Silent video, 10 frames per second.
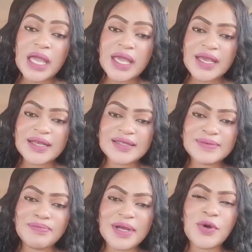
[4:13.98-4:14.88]
Yes,
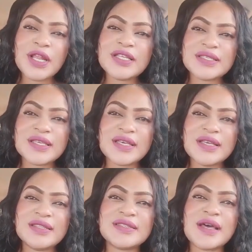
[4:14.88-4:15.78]
but oily
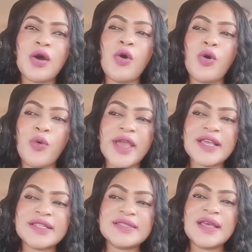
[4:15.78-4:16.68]
skins are
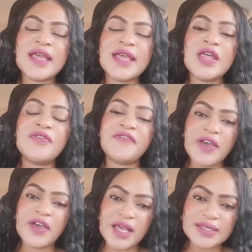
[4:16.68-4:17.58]
always in the
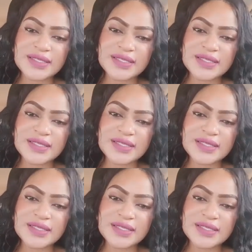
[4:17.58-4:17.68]
face.